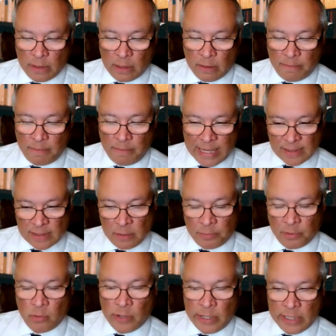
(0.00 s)
the best
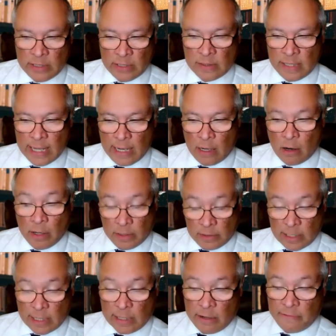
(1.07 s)
employees that our
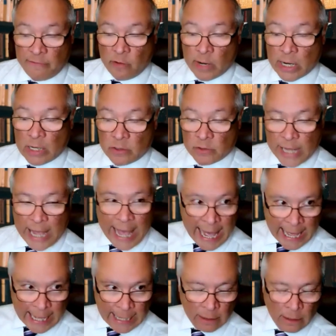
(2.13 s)
executive directors
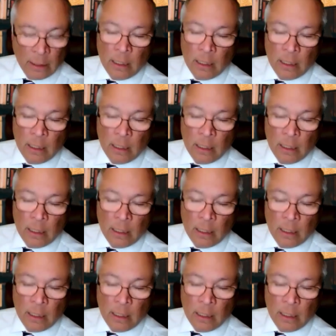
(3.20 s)
had